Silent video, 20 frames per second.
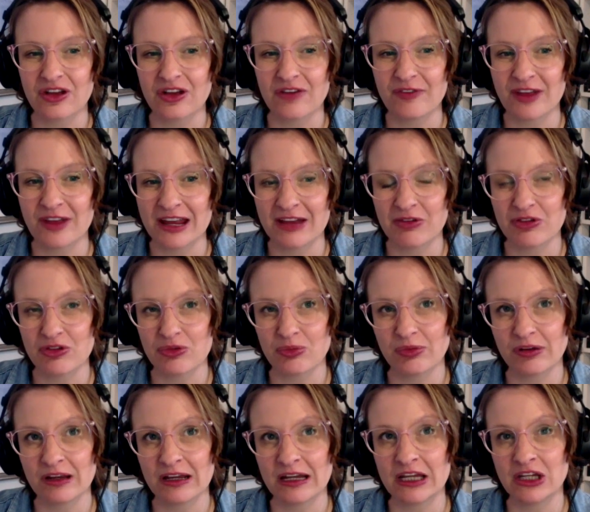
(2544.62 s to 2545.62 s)
fear is a
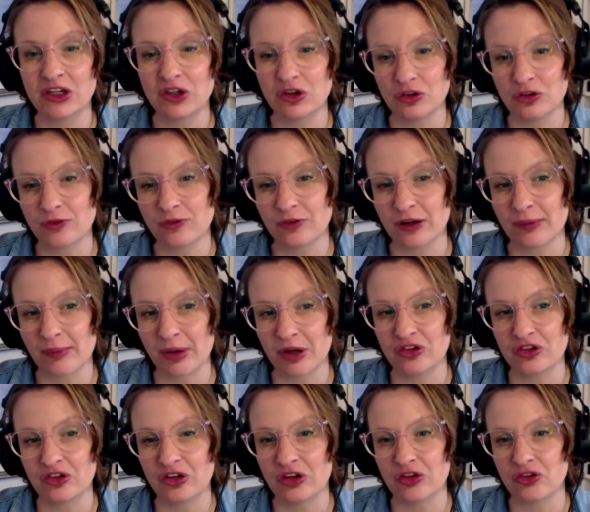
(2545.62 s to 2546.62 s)
really useful
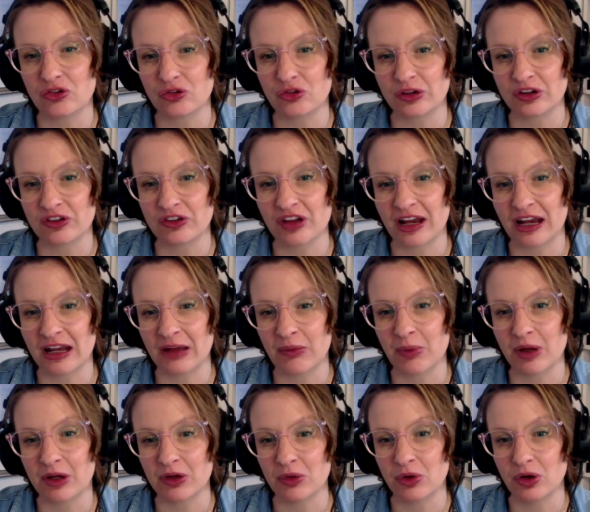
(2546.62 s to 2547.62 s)
emotion in storytelling
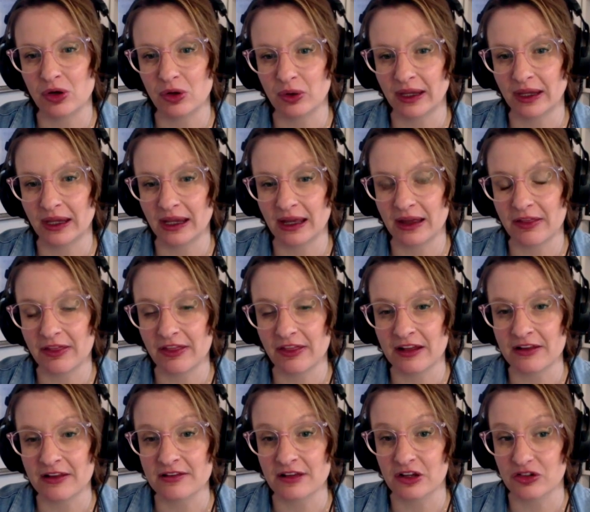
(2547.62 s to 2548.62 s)
when you're looking at
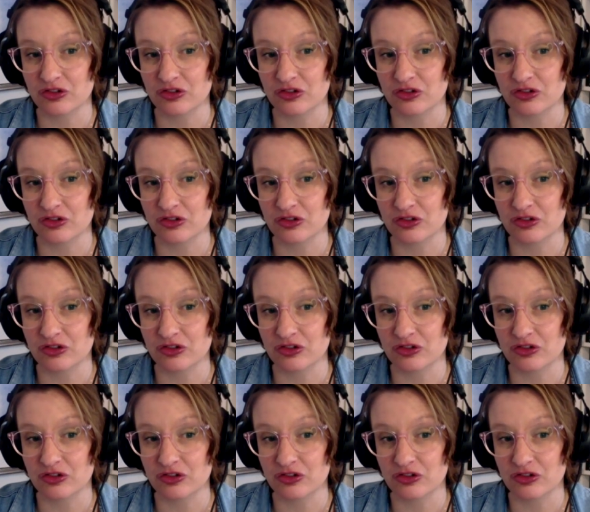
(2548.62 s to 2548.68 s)
things like